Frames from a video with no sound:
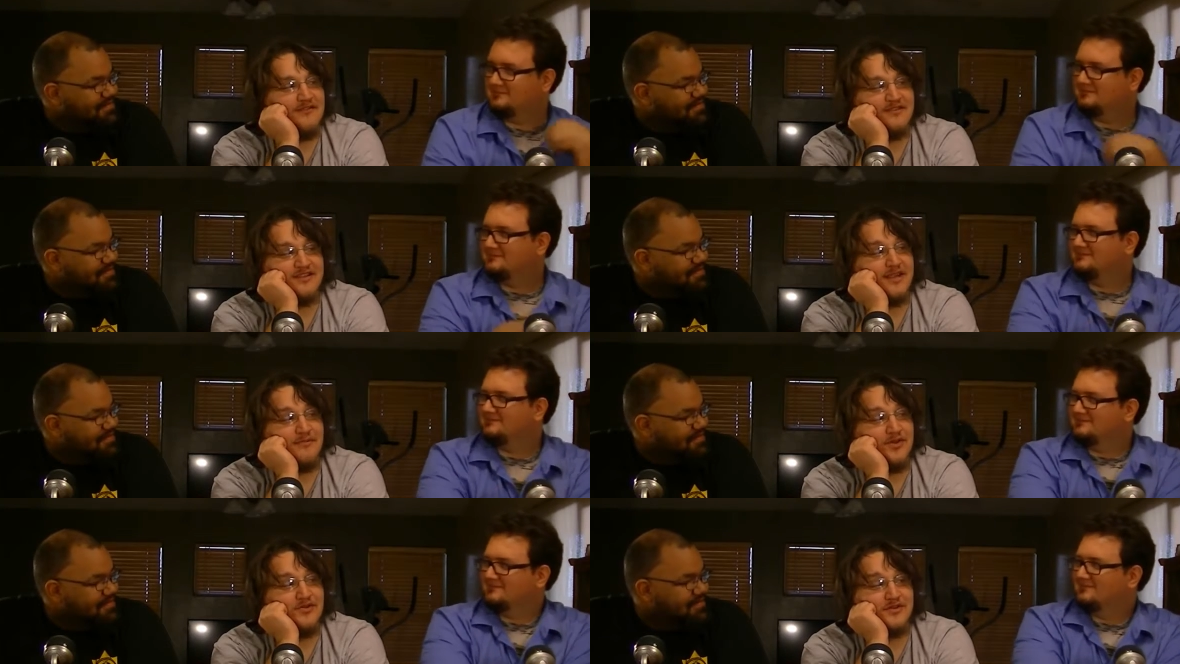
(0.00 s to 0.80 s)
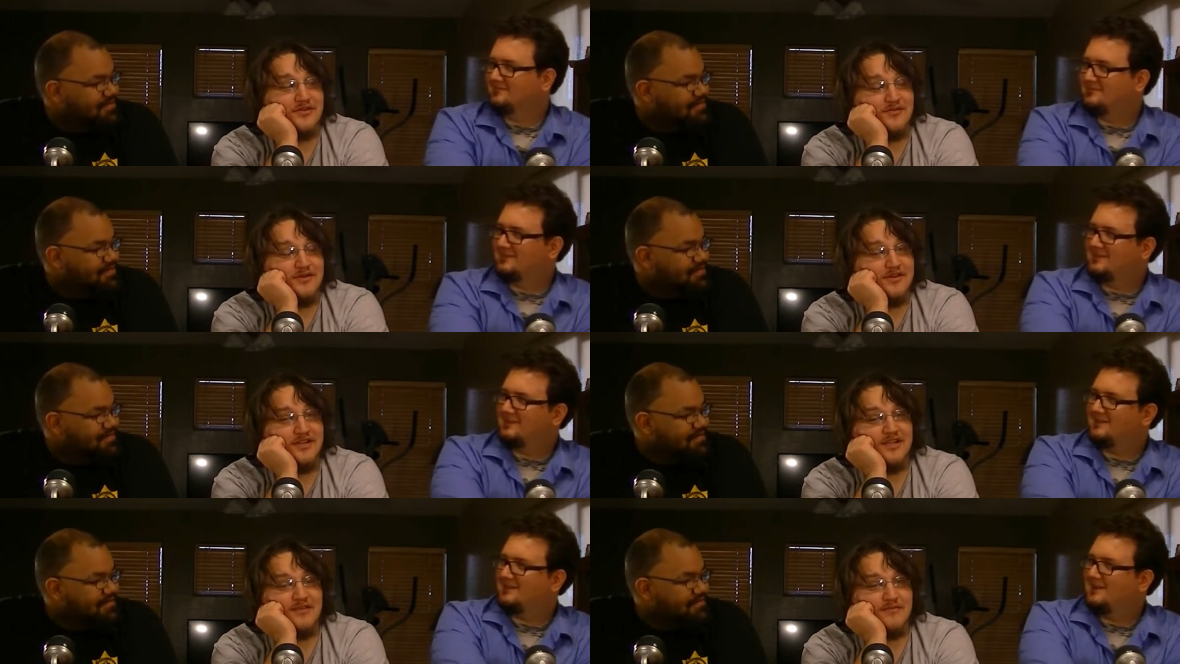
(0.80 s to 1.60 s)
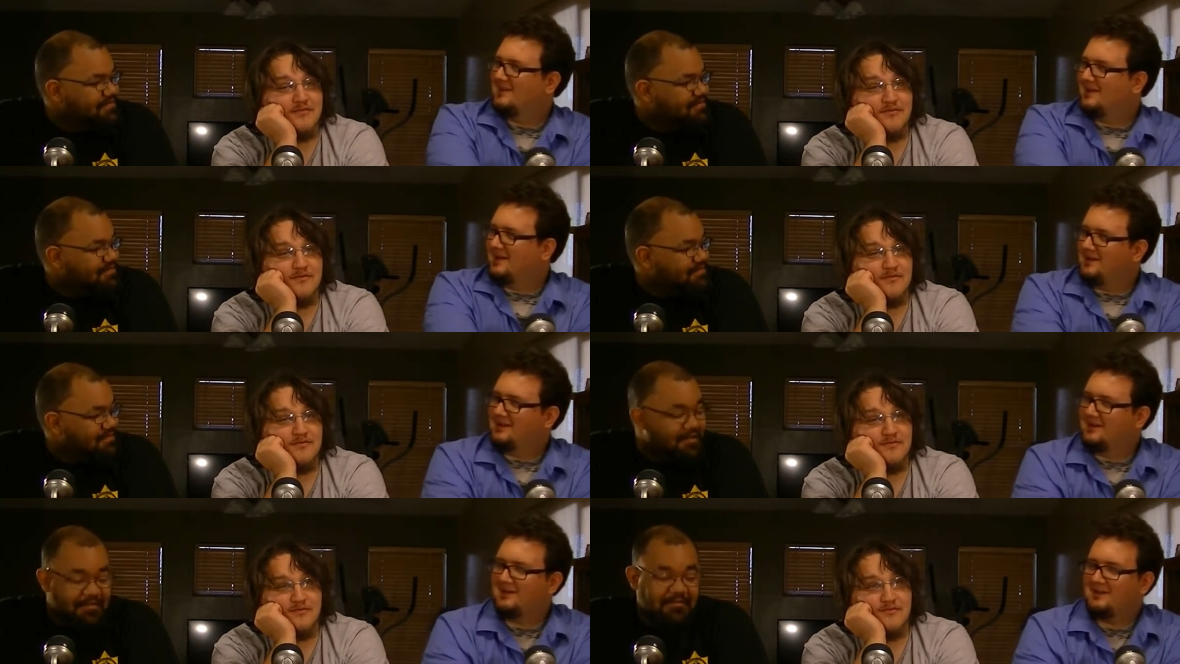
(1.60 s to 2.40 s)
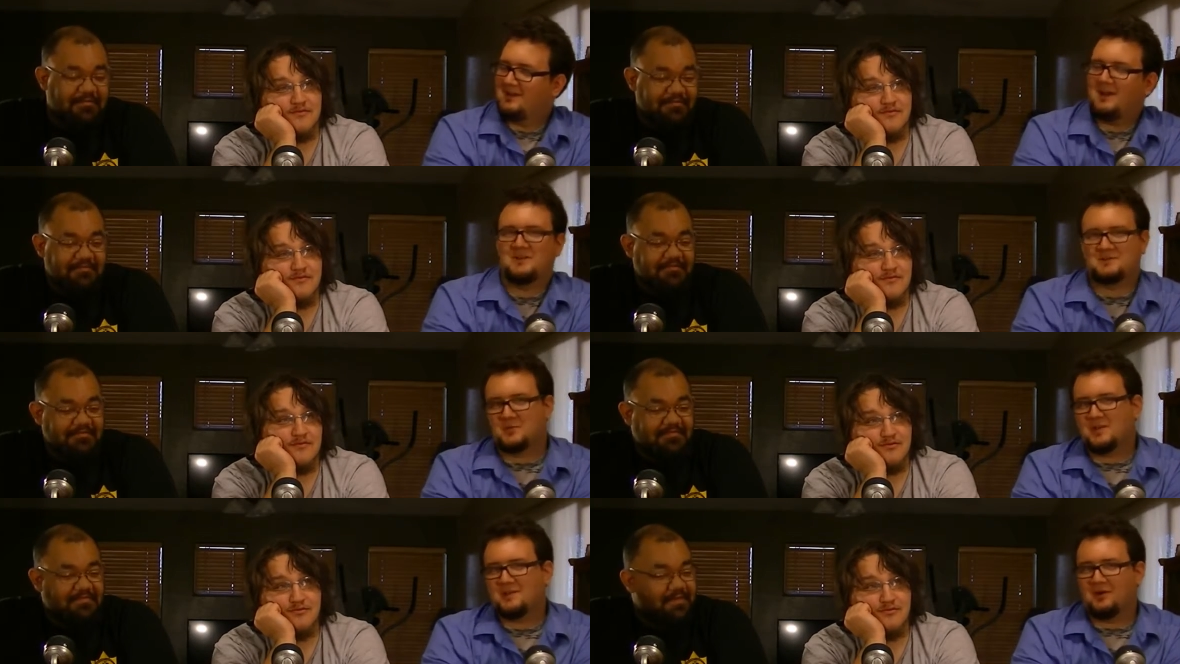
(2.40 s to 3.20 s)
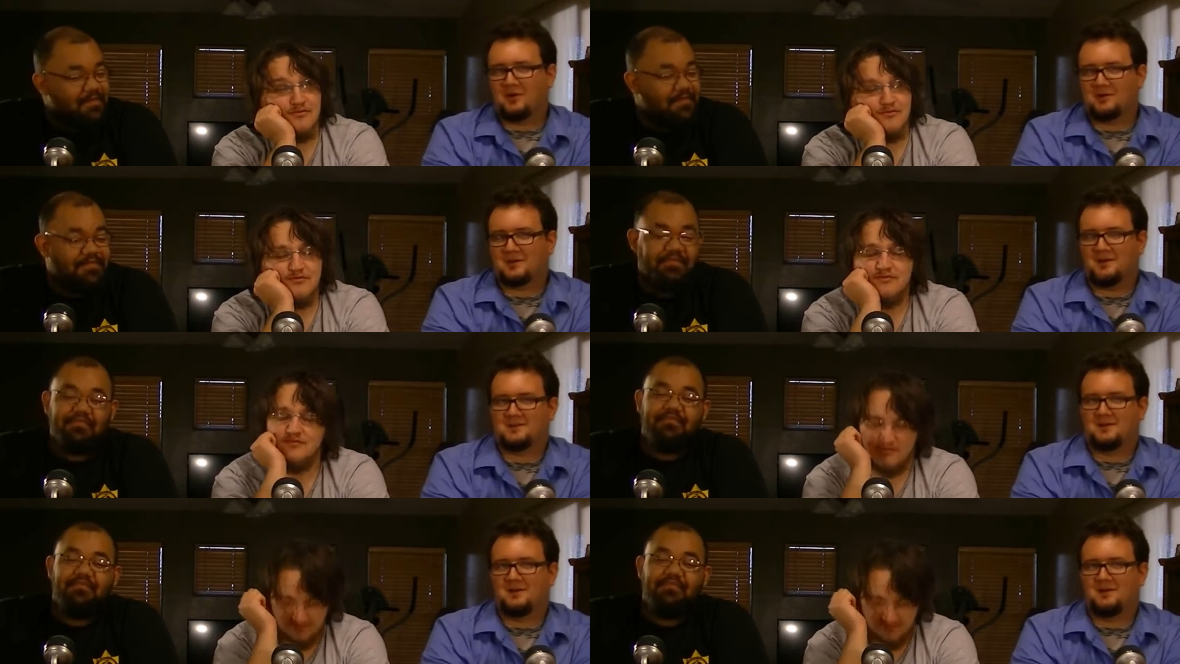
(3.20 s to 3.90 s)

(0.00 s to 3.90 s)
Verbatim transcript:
Speaker 1: have the same musical ability.
Speaker 2: Yeah. Anyways, we are Cog